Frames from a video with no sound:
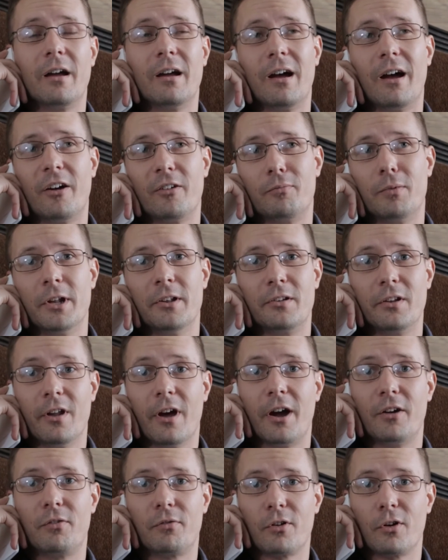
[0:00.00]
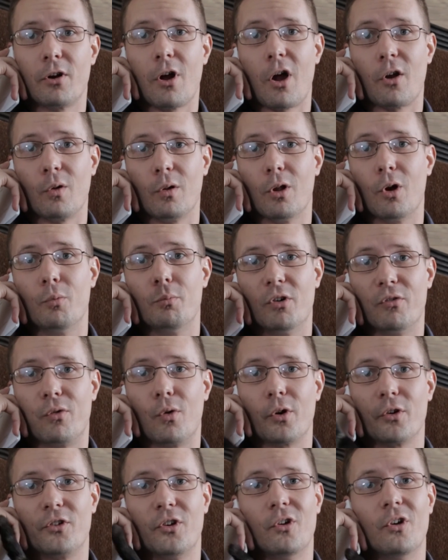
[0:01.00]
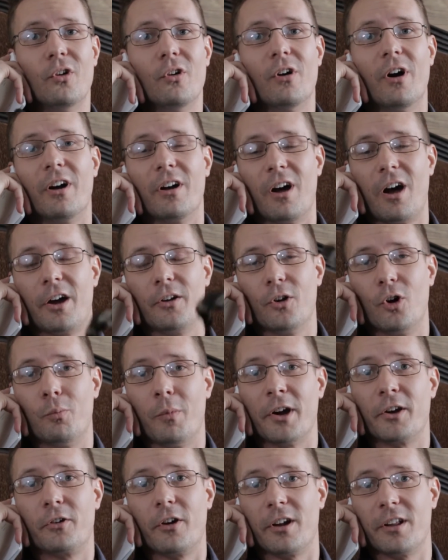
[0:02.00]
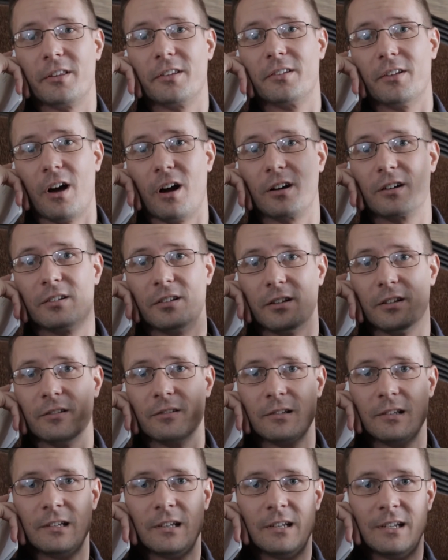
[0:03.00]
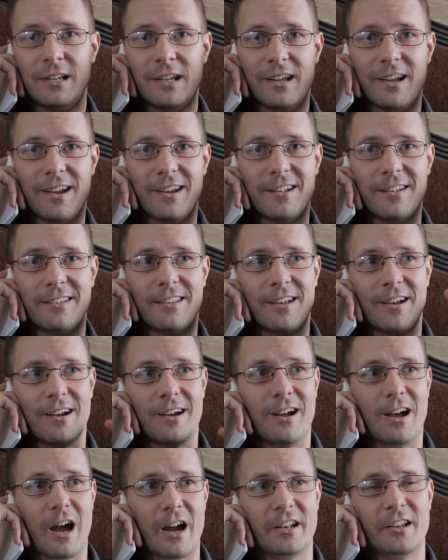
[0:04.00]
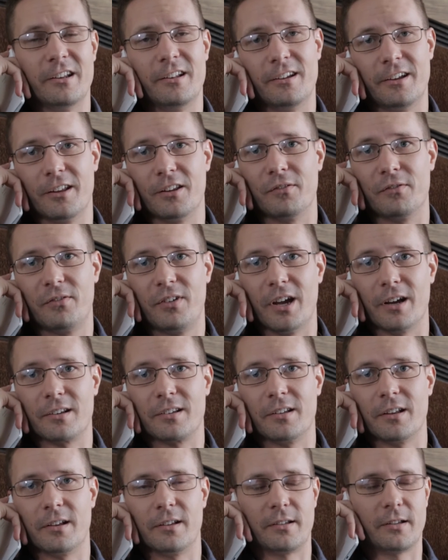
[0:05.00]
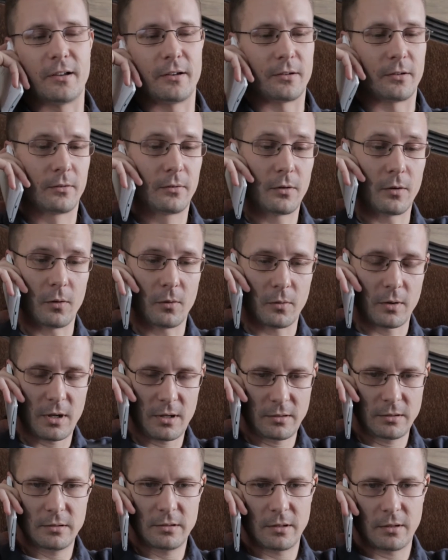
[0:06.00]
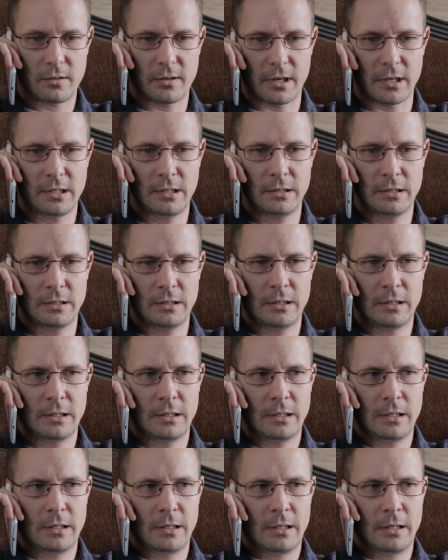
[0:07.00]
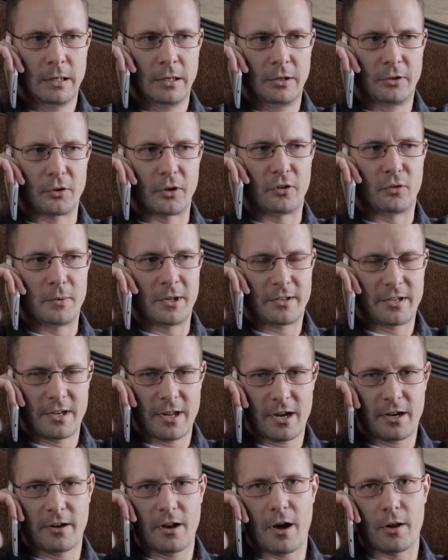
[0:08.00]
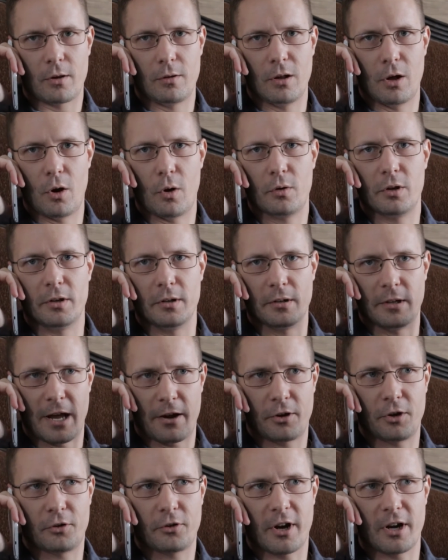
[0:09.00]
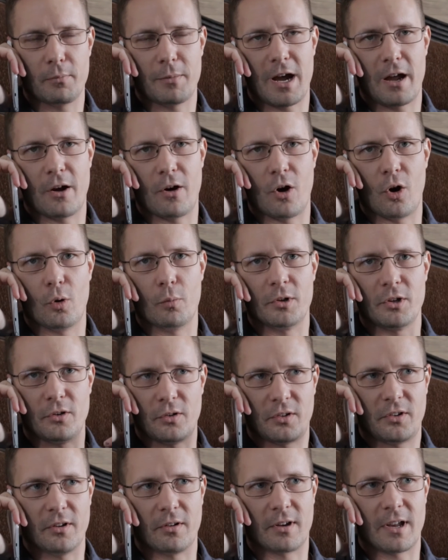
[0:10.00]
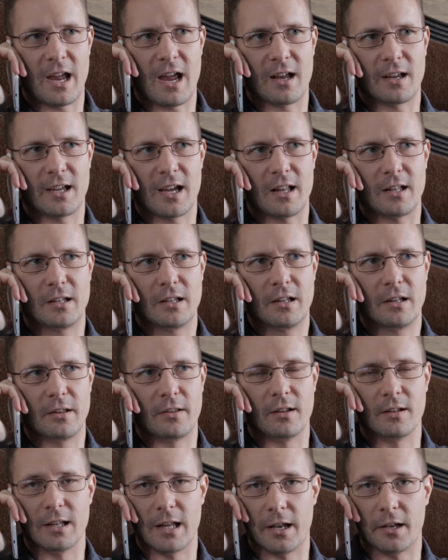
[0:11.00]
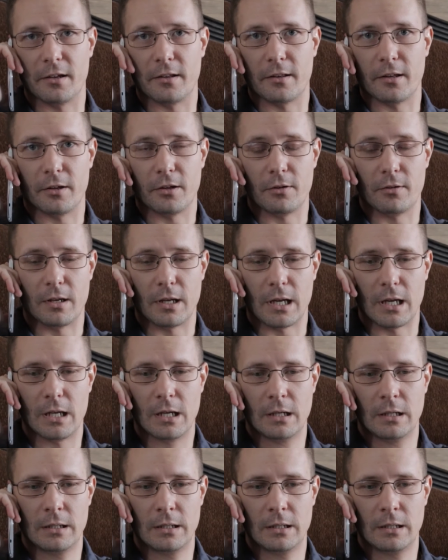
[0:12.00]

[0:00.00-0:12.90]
I've been denied for an auto loan before too. I know my credit sucks and I need to get it fixed." And I say, well, okay. So you've been denied an auto loan and now you're trying to buy a home and you still can't get the lending that you need.